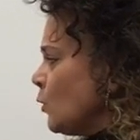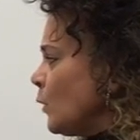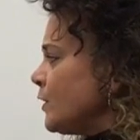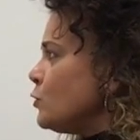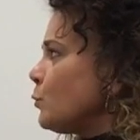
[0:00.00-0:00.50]

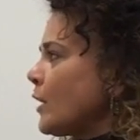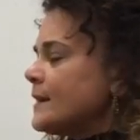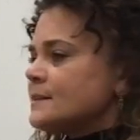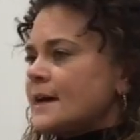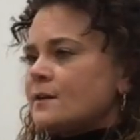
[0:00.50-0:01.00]
When you
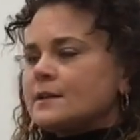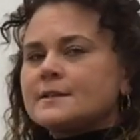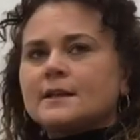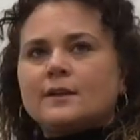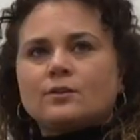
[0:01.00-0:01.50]
break down
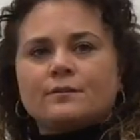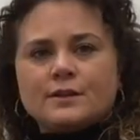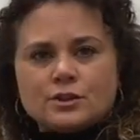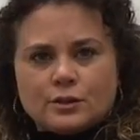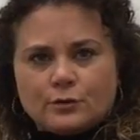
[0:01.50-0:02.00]
into
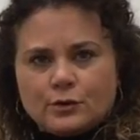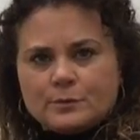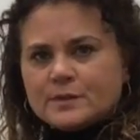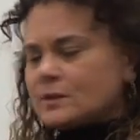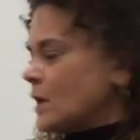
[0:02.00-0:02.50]
intervention
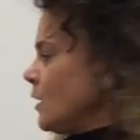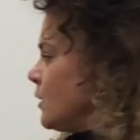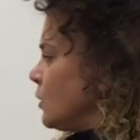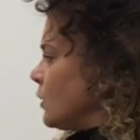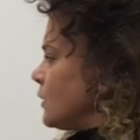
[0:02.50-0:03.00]
groups,
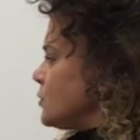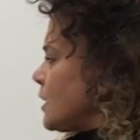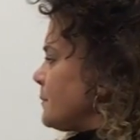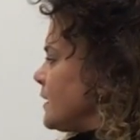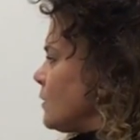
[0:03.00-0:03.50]
you're going to
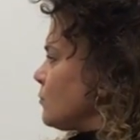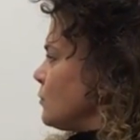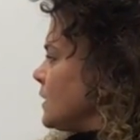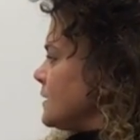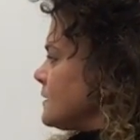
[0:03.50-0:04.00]
jump in
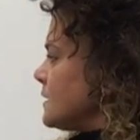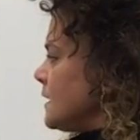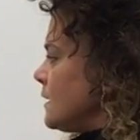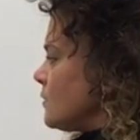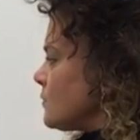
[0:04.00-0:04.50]
through these
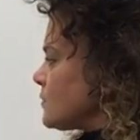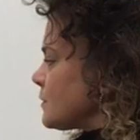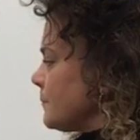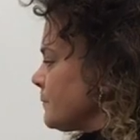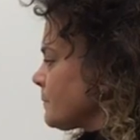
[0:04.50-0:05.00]
tiers.